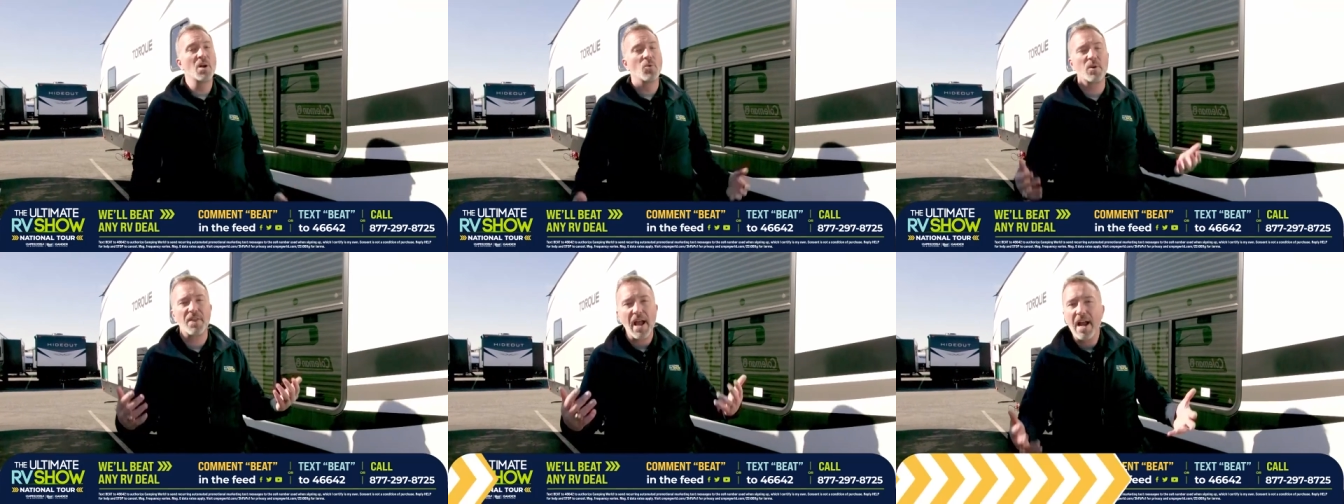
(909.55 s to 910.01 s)

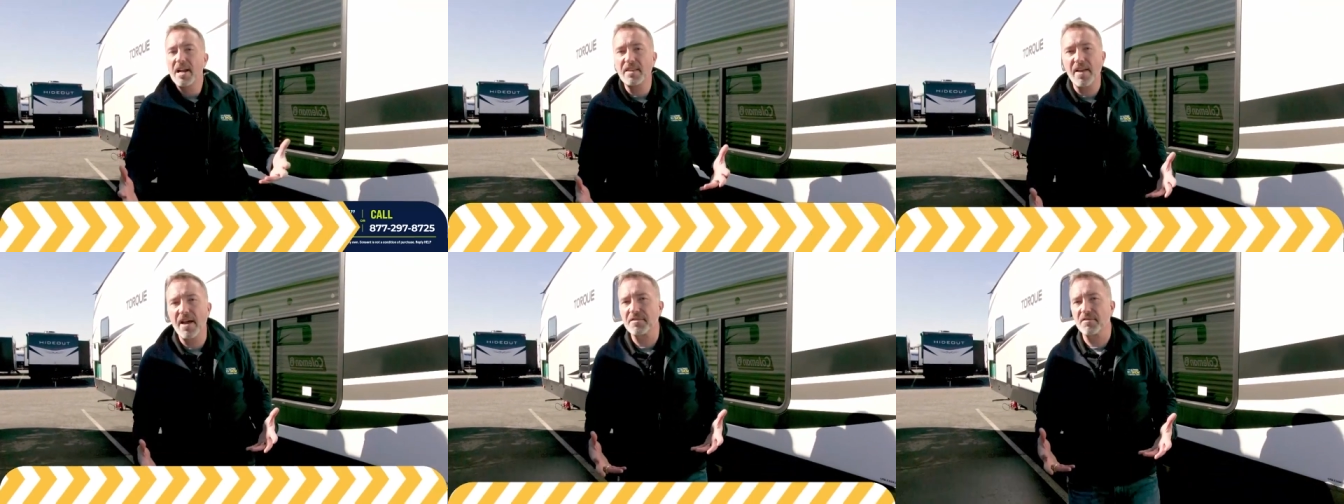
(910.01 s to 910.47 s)
With
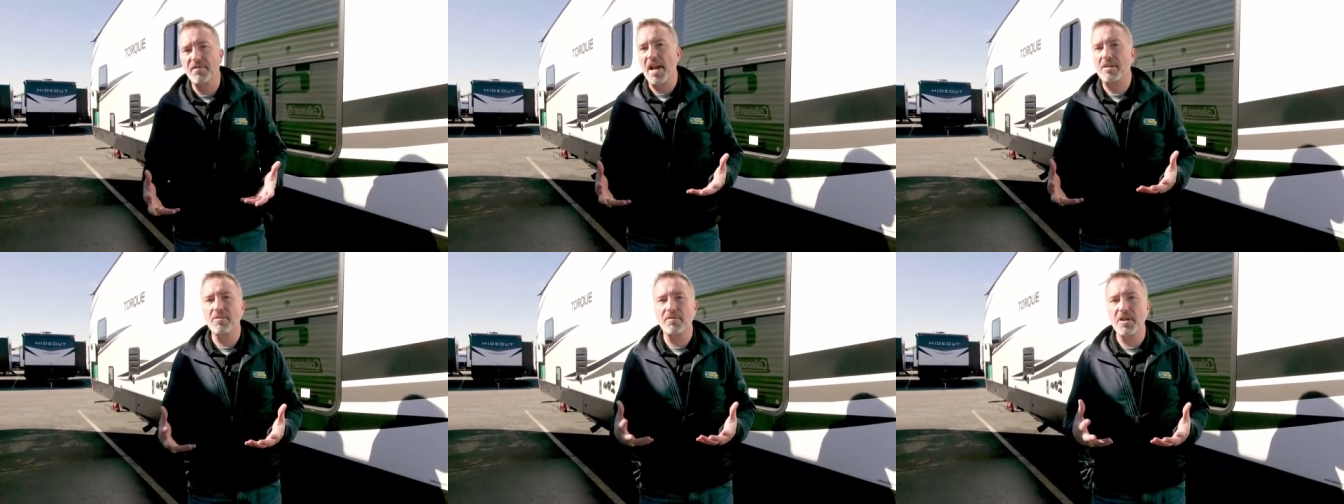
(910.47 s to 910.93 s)
80,000
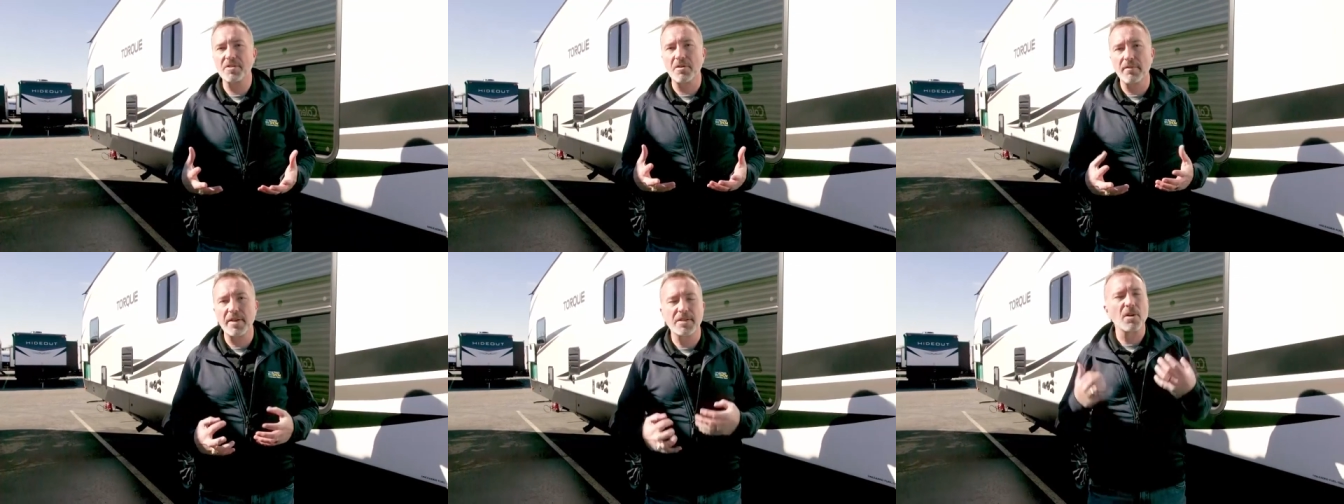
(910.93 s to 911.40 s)
factory fresh
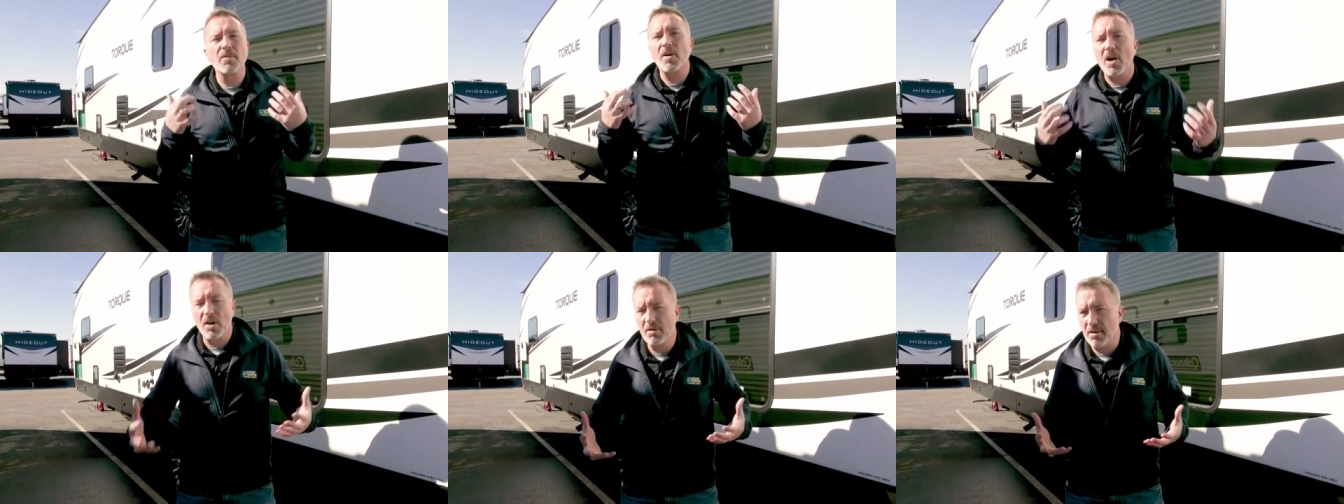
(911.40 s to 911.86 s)
RVs, over
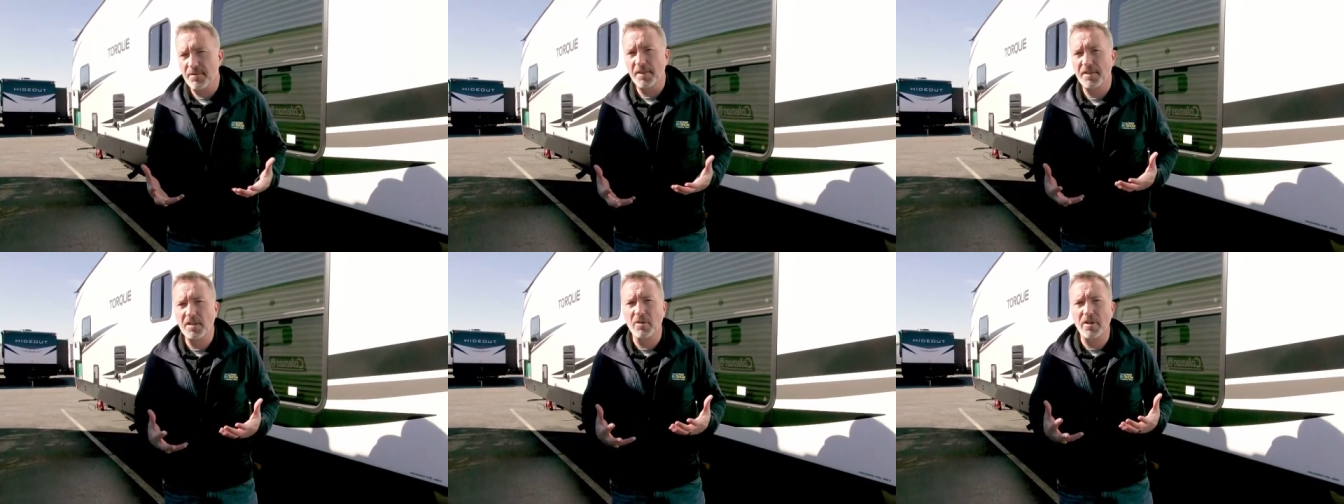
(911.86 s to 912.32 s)

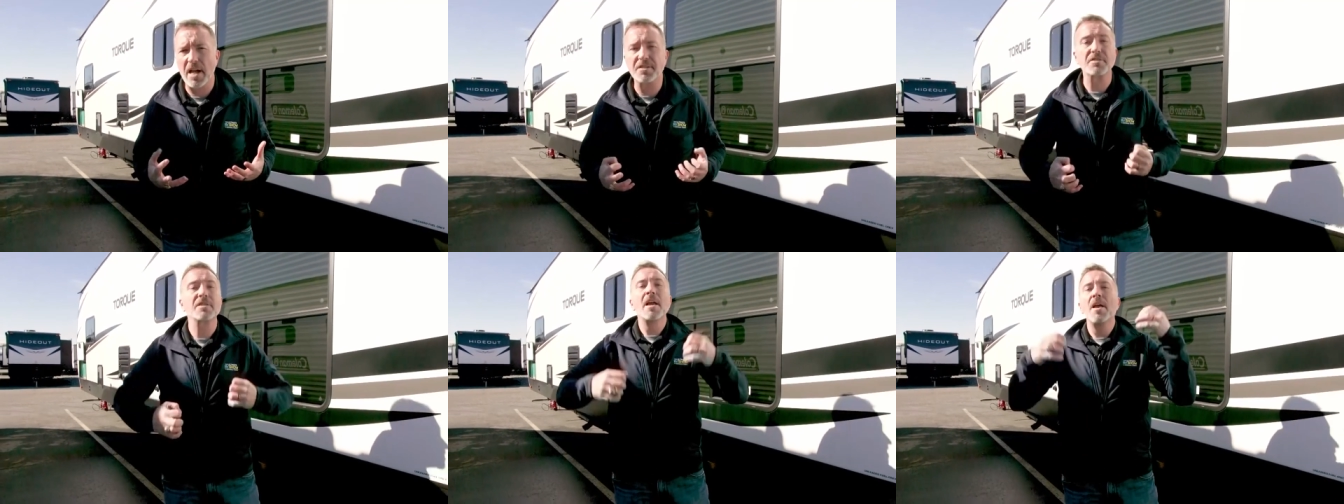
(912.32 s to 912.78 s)
150
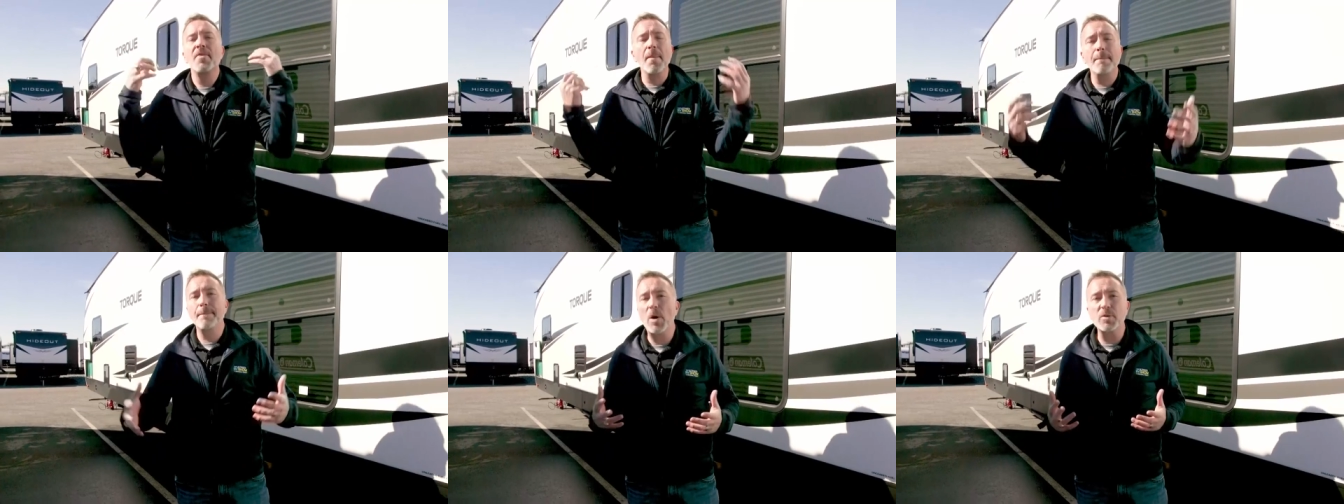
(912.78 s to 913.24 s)
locations,
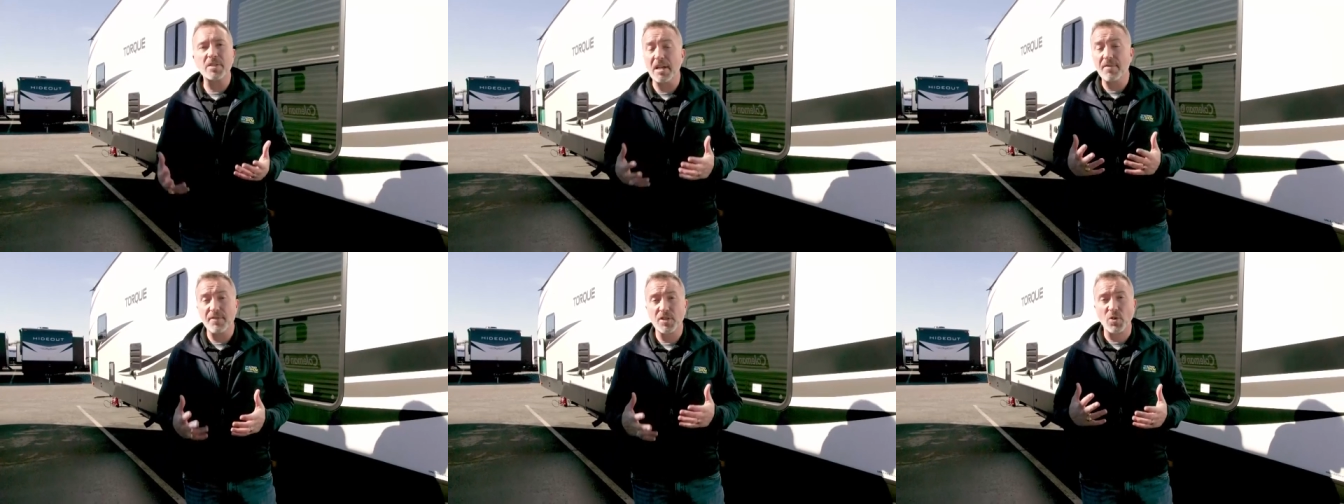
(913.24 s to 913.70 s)
the most
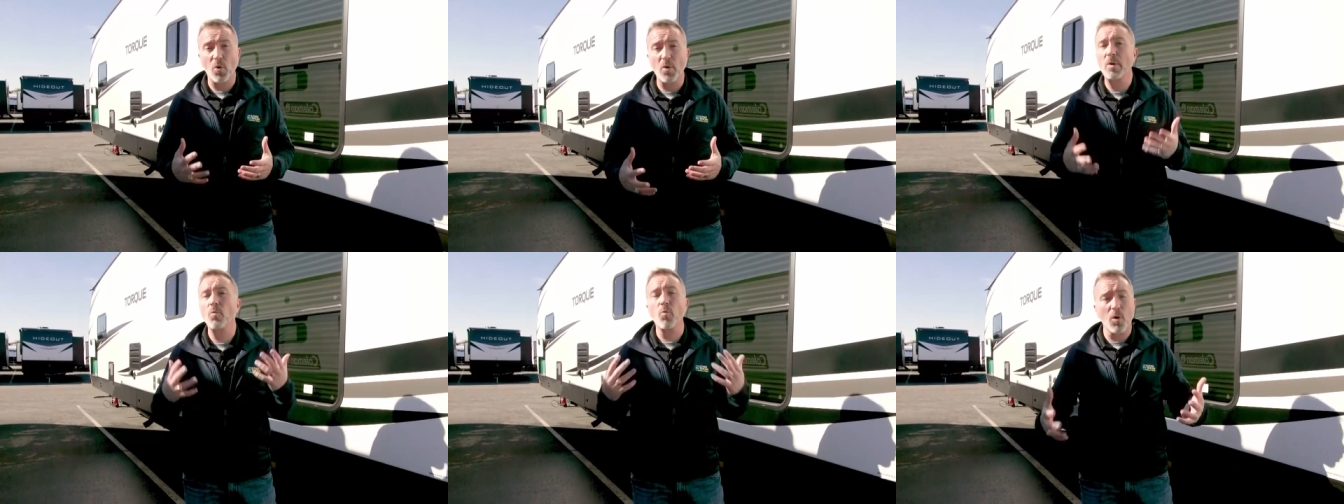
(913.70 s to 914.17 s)

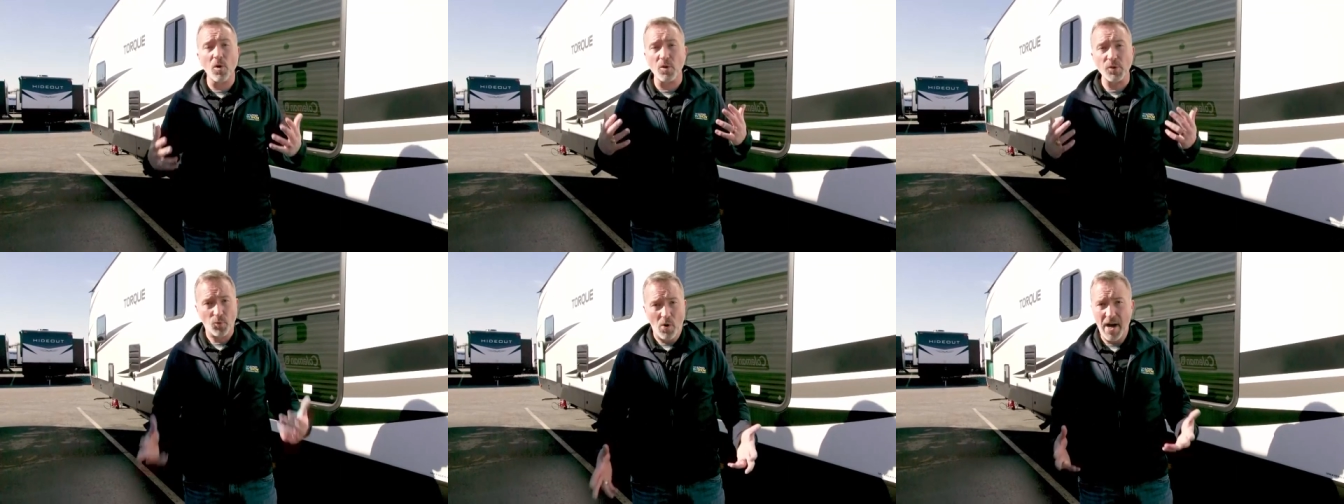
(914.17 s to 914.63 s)
inventory
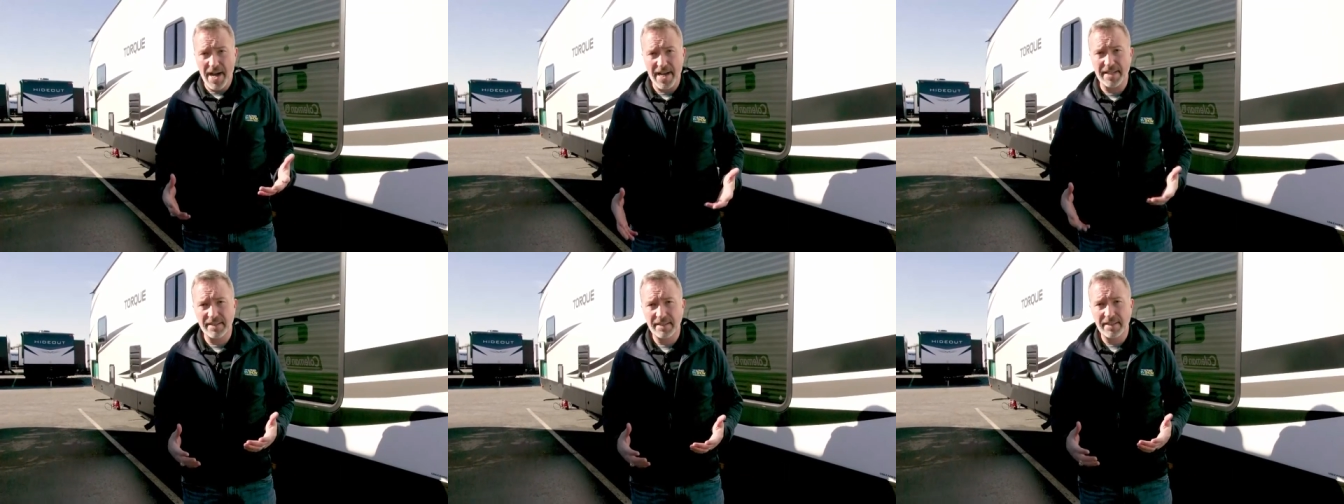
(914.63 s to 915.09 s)

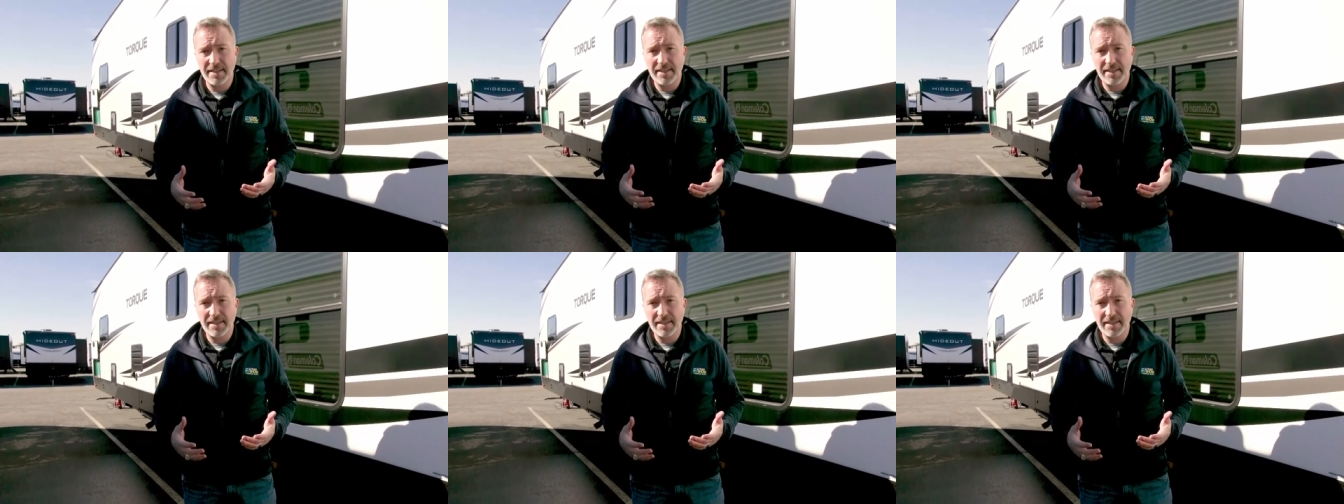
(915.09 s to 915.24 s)
worldwide,